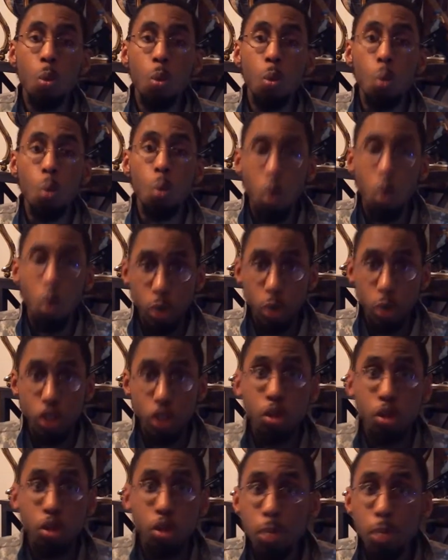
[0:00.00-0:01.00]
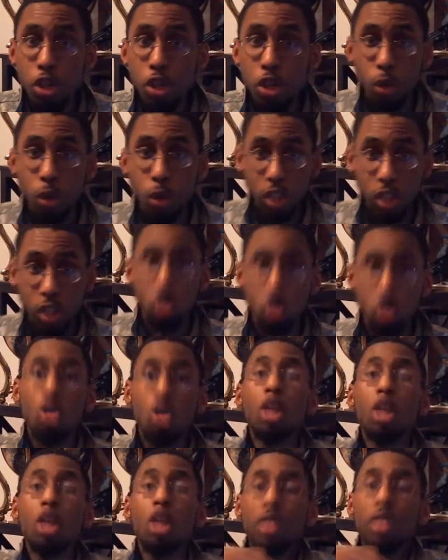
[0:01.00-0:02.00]
What we should be doing is all
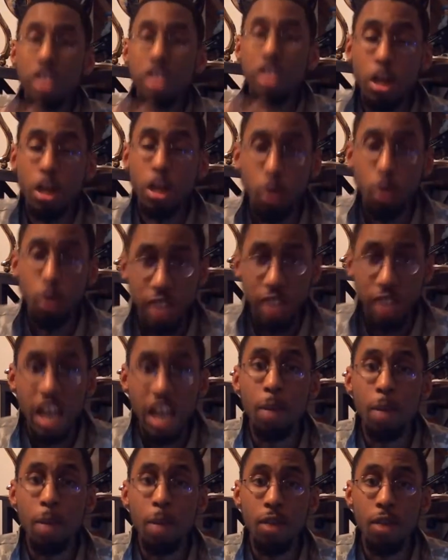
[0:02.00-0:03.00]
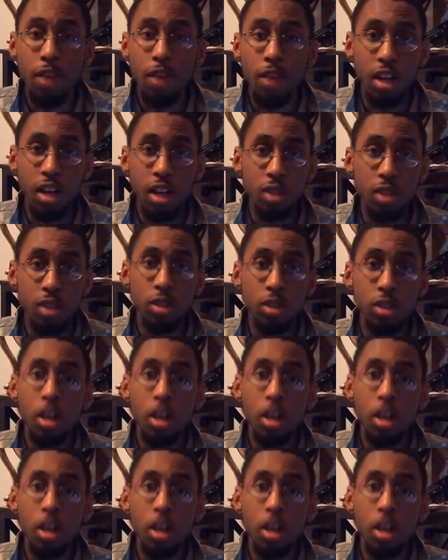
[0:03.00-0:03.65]
coming together as anime fans.